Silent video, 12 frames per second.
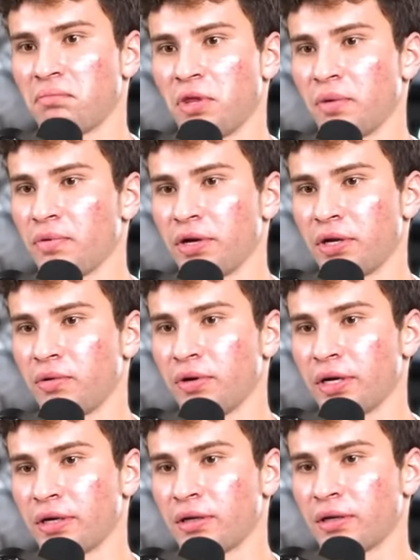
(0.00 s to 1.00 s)
They're pretty
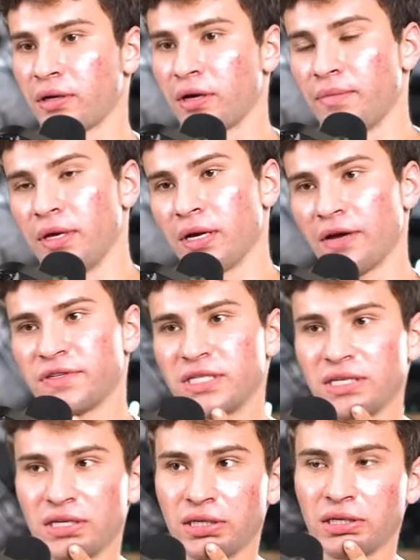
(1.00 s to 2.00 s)
quick. I mean, I've
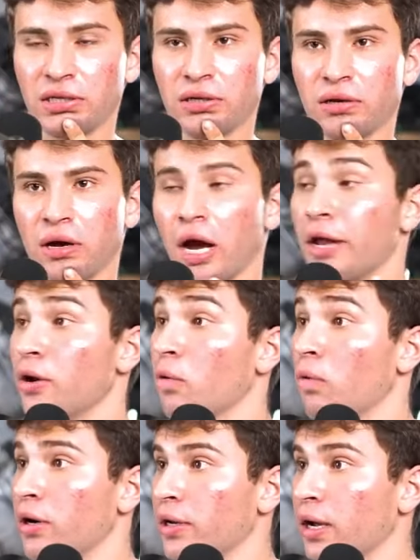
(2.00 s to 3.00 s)
seen, I know
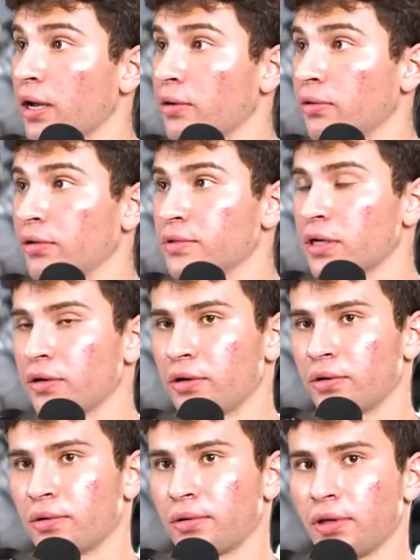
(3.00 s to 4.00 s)
one guy who lives out
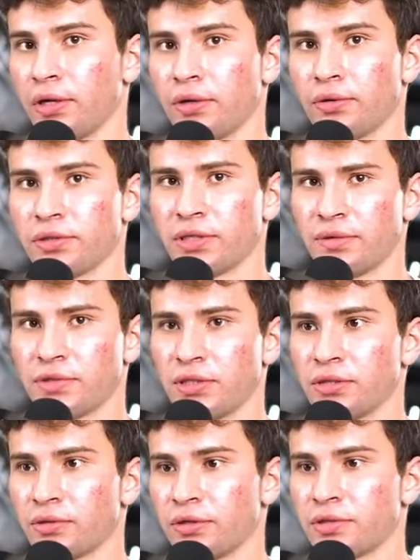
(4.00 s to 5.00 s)
here in Orlando. His name's
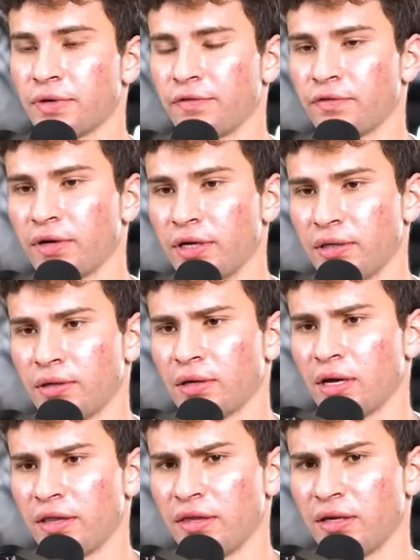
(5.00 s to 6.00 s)
Caesar. He's my friend.
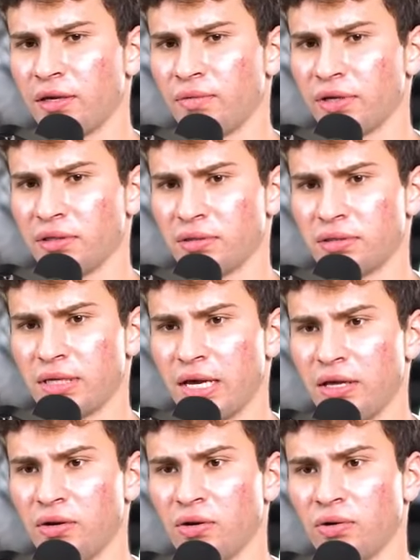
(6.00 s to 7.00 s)
I think he went
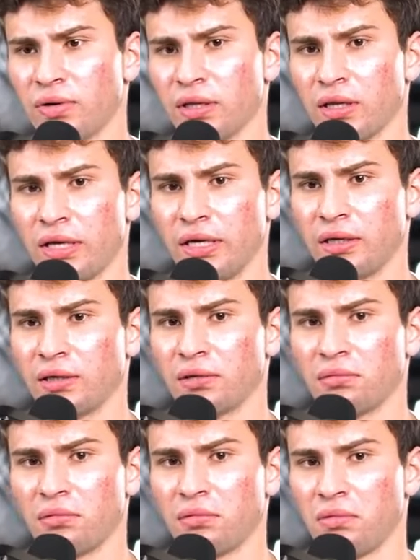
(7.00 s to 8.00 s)
10 0 at like
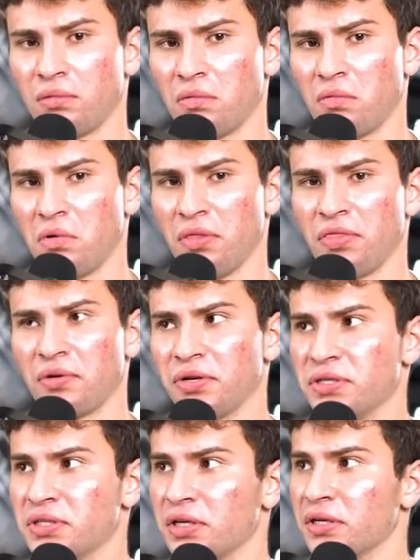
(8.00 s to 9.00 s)

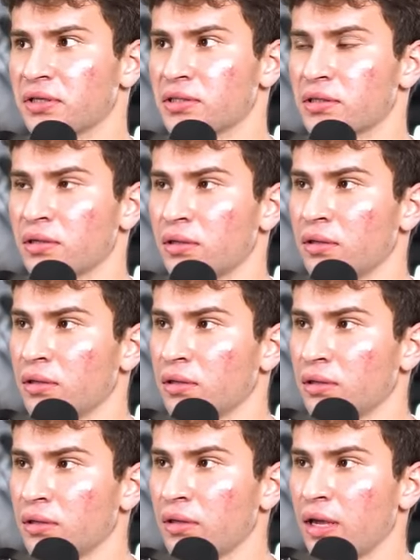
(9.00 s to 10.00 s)
136.
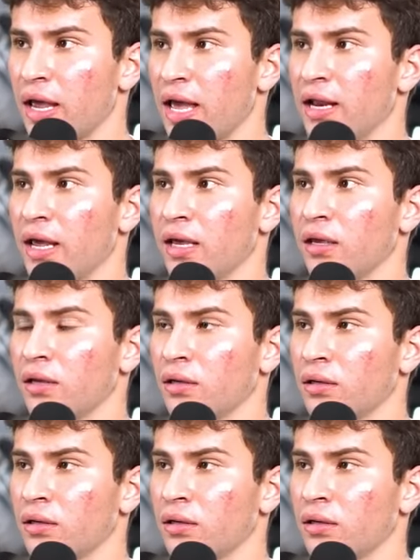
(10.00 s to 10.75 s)
Oh, damn. NA?